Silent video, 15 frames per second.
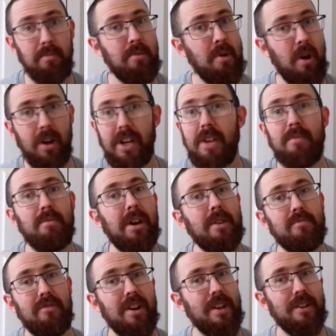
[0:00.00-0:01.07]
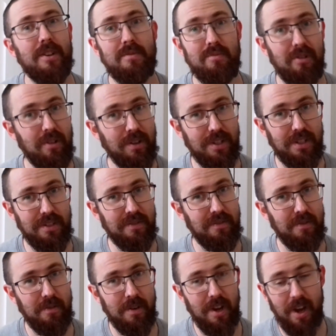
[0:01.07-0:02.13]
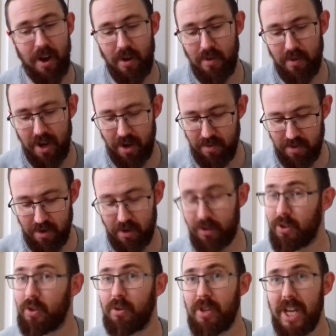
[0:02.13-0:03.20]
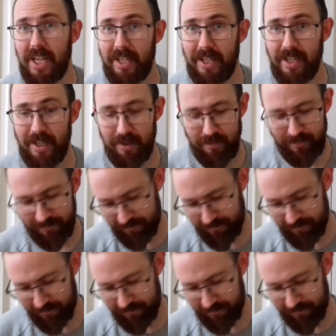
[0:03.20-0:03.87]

but I didn't pay brand new prices for it. Oh no, not on your Nelly.